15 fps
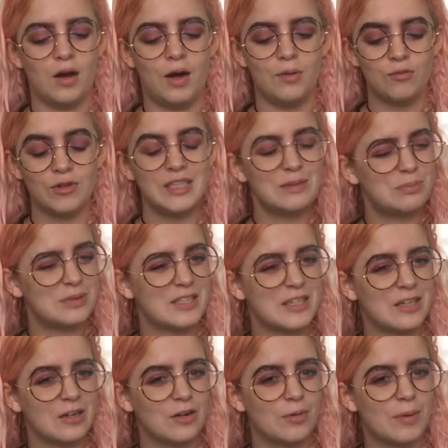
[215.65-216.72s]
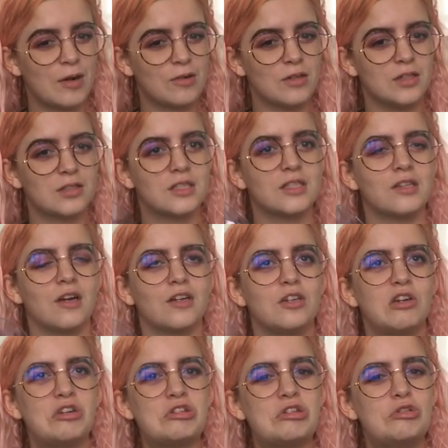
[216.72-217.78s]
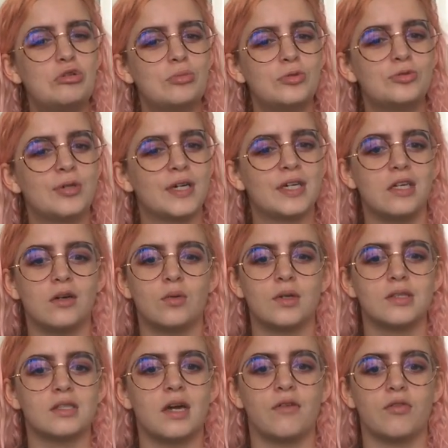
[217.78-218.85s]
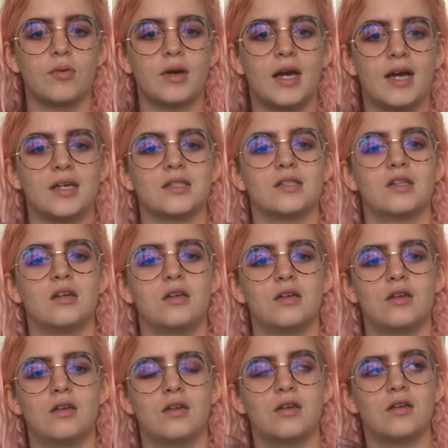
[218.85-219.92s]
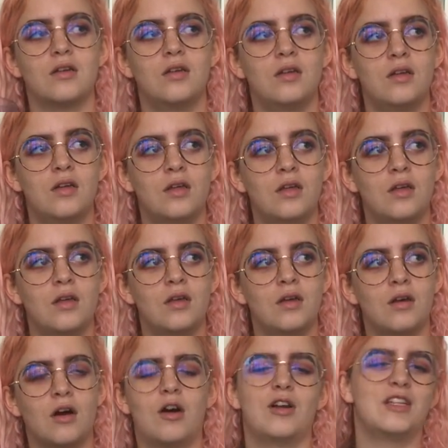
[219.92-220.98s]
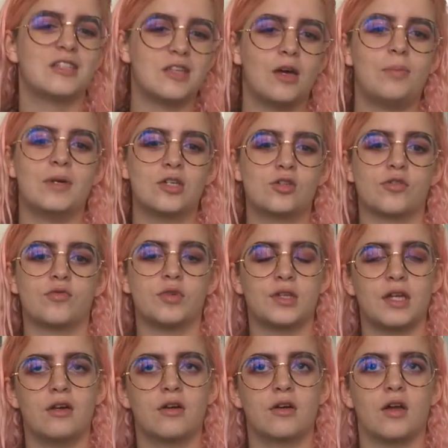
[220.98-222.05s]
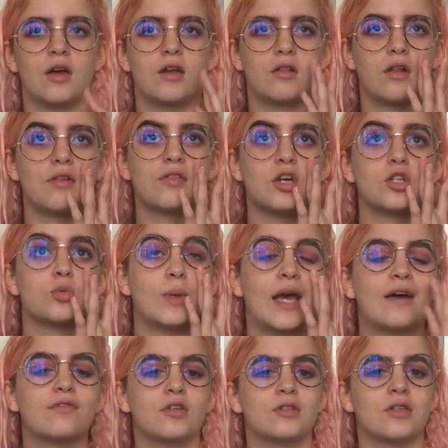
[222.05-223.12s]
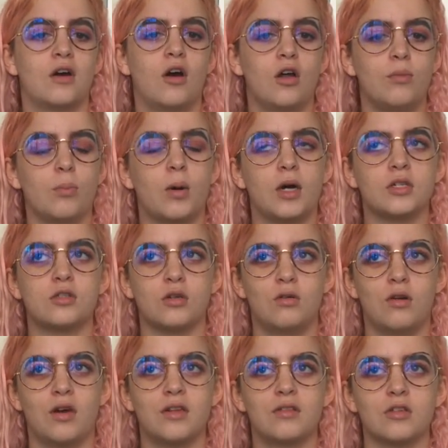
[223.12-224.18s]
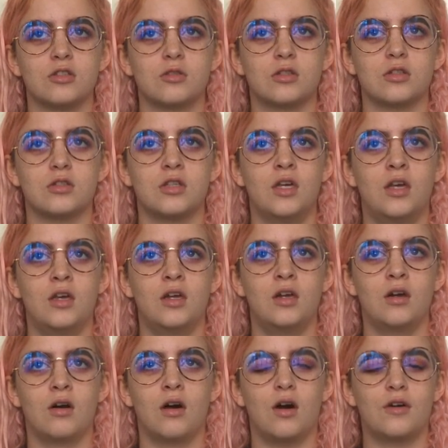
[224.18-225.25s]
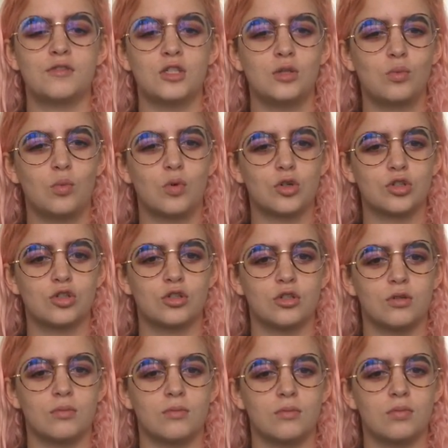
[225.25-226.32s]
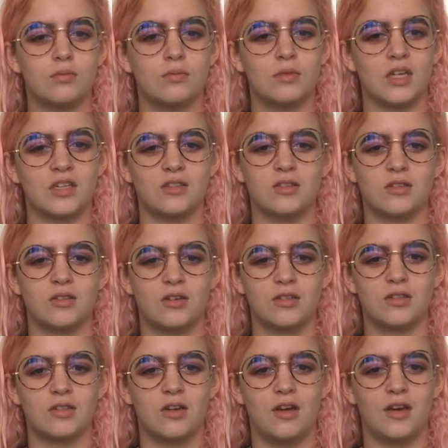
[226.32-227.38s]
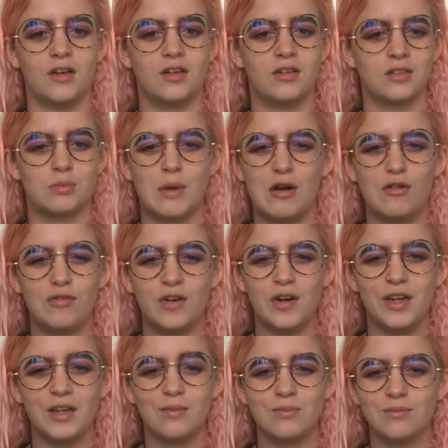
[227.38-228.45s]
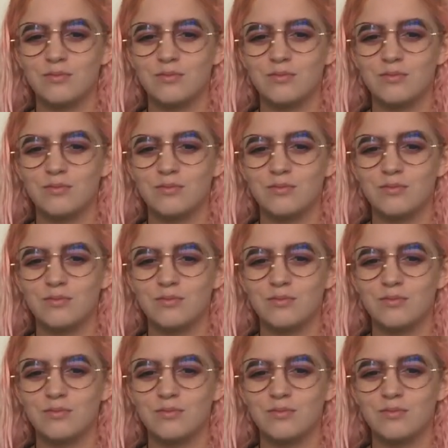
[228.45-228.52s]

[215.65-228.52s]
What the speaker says: I'm really particular about glasses, like, you know, the normal IKEA ones that everyone has that look like, I'll insert a picture of what they look like those. We have those at home, but I don't like those because after you wash them, they start to like smell funny.